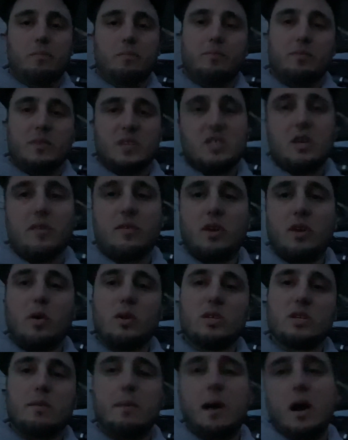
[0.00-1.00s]
this stuff can
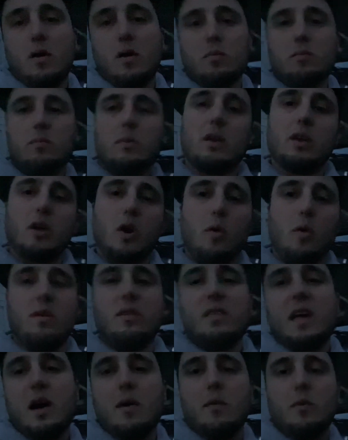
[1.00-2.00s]
always come out, go into
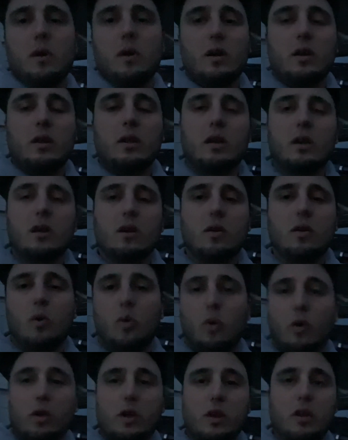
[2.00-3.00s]
that one,
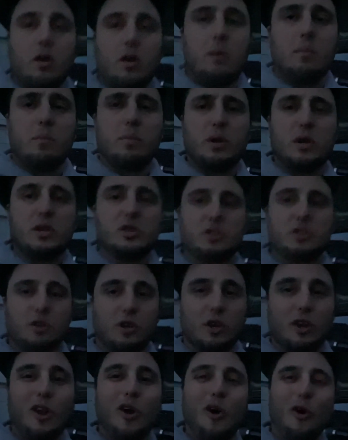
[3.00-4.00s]
or I'm pretty sure they're
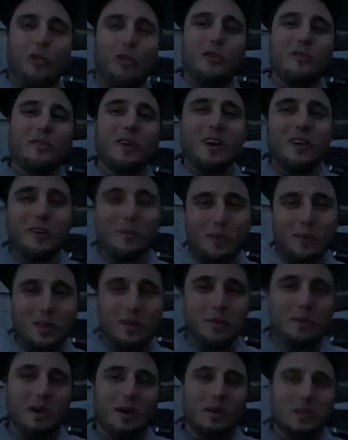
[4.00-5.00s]
going to hold their value really
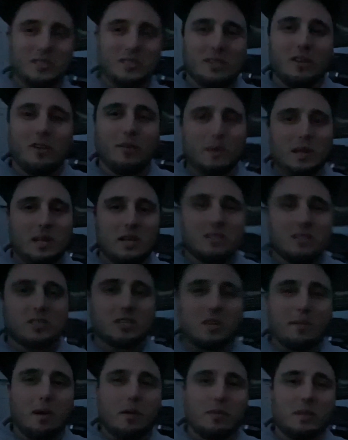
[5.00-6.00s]
well, as nobody else has
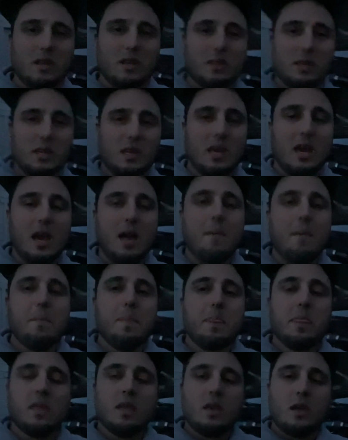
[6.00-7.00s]
come out with anything yet.
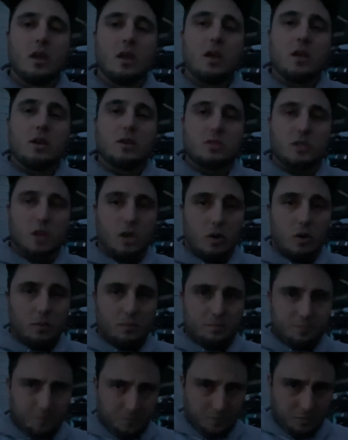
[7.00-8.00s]
So
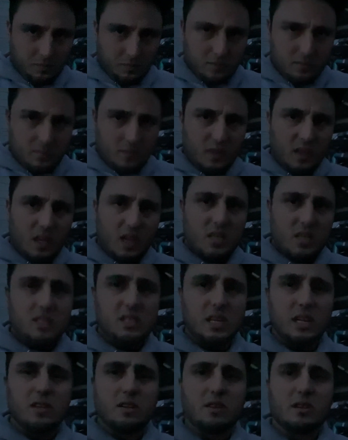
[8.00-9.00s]

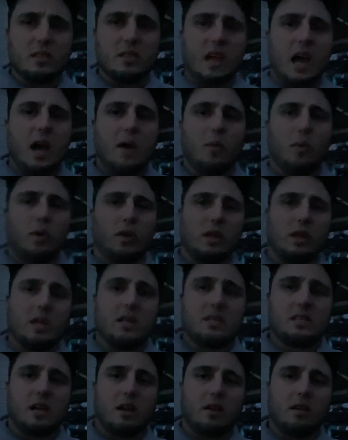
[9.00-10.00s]
stay tuned to that. We're going to
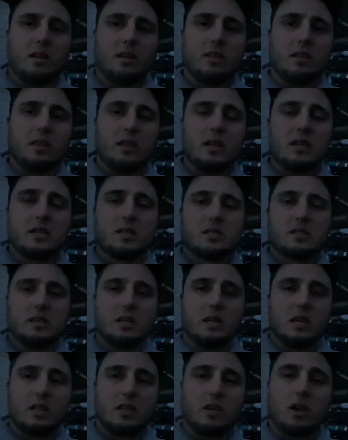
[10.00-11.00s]
get tearing into this to
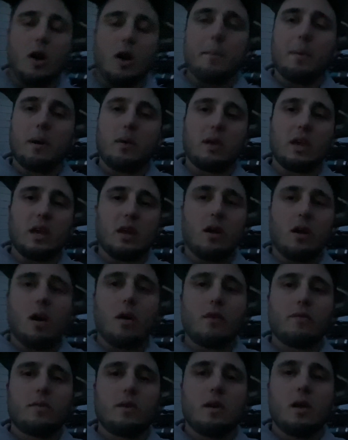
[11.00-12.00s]
get the compound kit
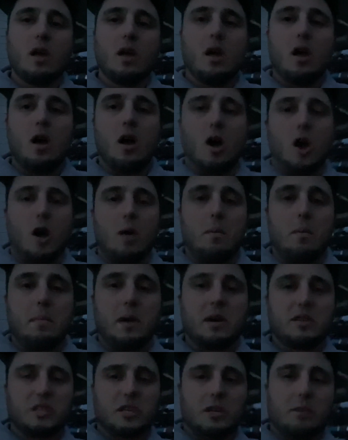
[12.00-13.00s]
off. I'm
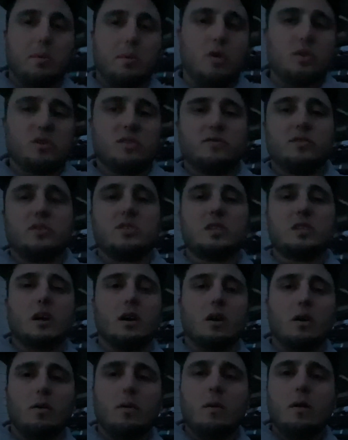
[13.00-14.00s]
actually going to post it for
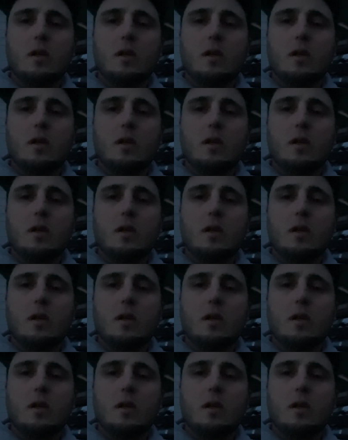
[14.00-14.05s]
sale.